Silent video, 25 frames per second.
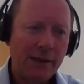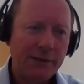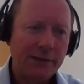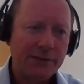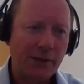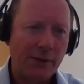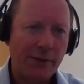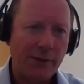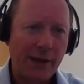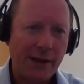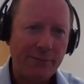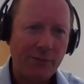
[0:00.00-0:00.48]

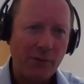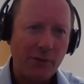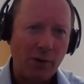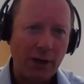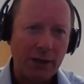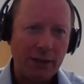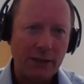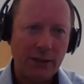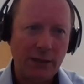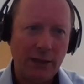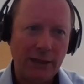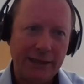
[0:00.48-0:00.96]
So therefore,
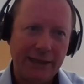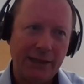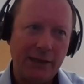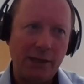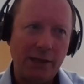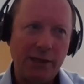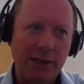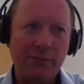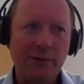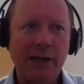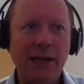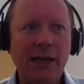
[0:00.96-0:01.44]
I can
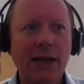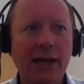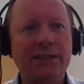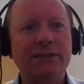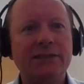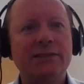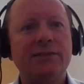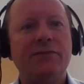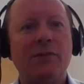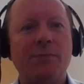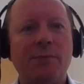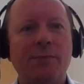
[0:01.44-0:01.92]
only really
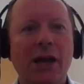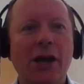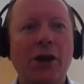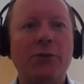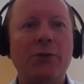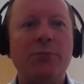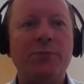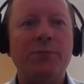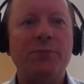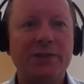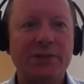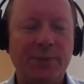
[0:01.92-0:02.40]
answer from my
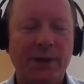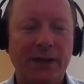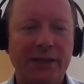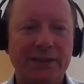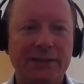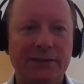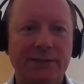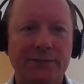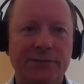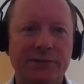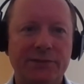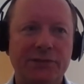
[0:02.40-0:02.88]
own
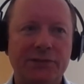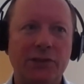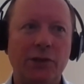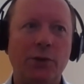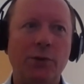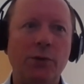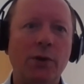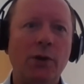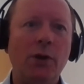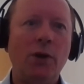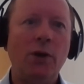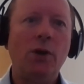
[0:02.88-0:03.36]
perspective.
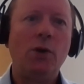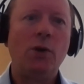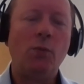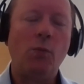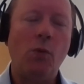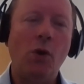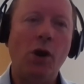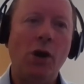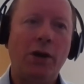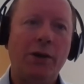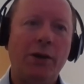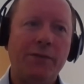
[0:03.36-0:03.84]
So
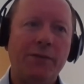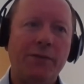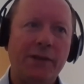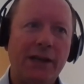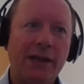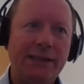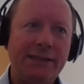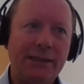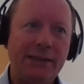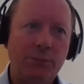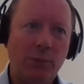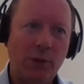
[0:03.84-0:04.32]
work that I
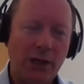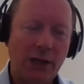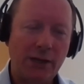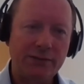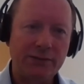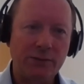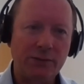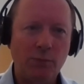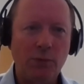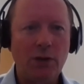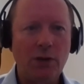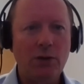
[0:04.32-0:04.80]
did when I
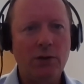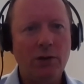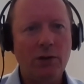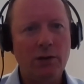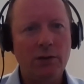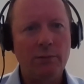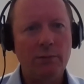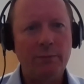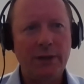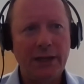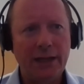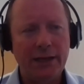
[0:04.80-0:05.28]
was at
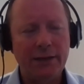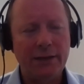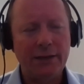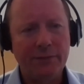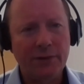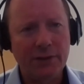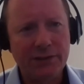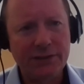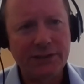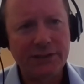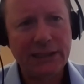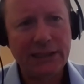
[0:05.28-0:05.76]
Wellcome, and then I've
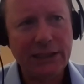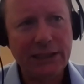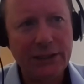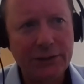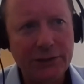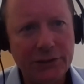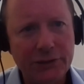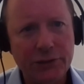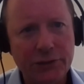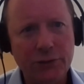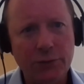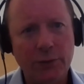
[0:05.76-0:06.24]
continued
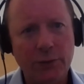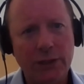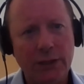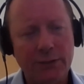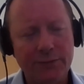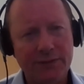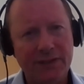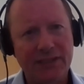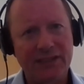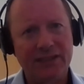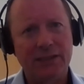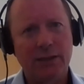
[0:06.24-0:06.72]
to do when
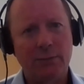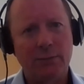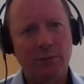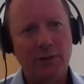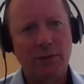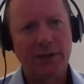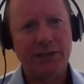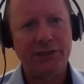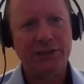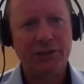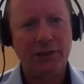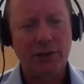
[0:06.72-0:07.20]
I was in
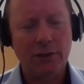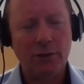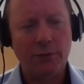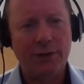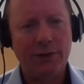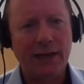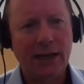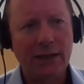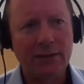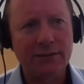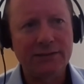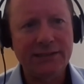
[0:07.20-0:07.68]
WHO and
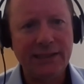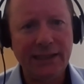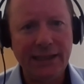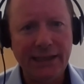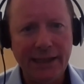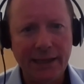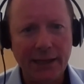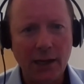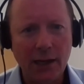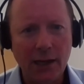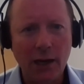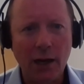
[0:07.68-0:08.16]
now
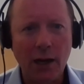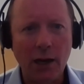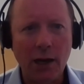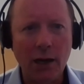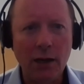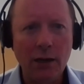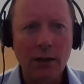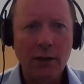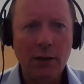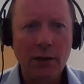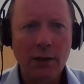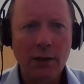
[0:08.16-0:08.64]
TDR,